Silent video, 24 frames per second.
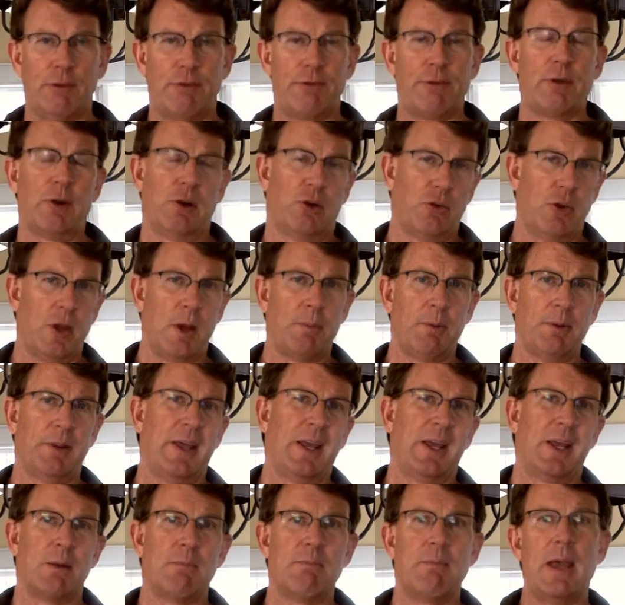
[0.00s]
for example, they
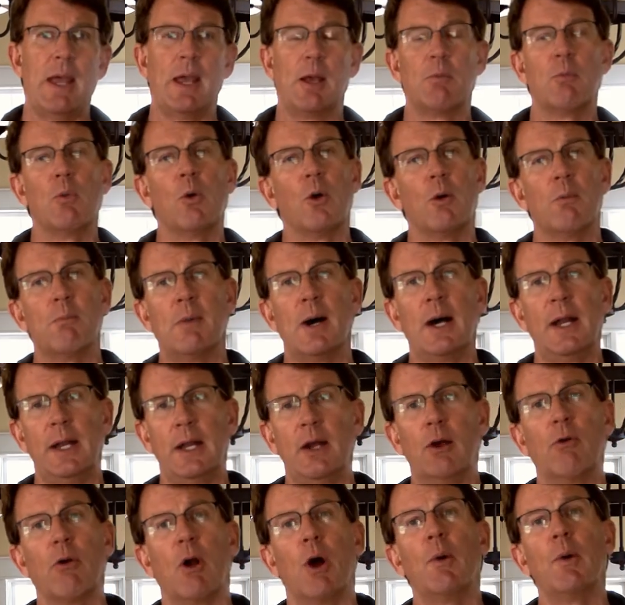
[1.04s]
can make more money
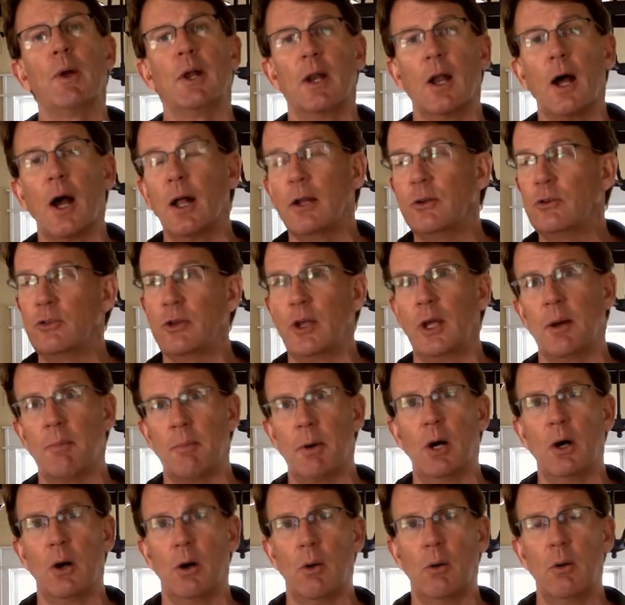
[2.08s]
growing
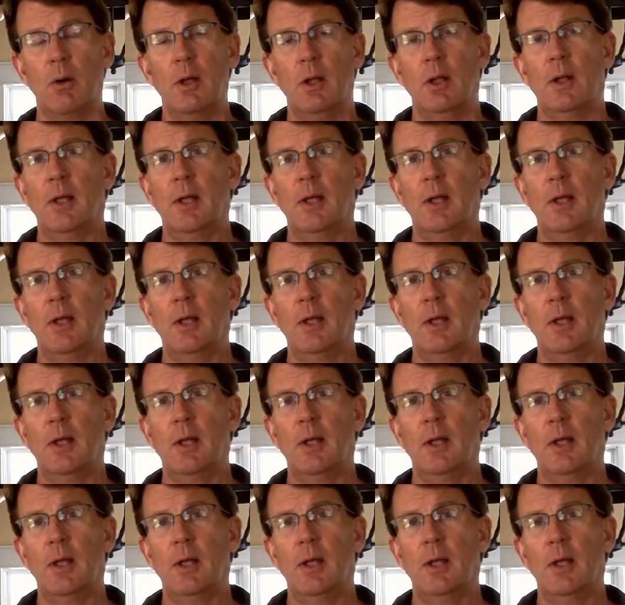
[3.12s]
non-GMO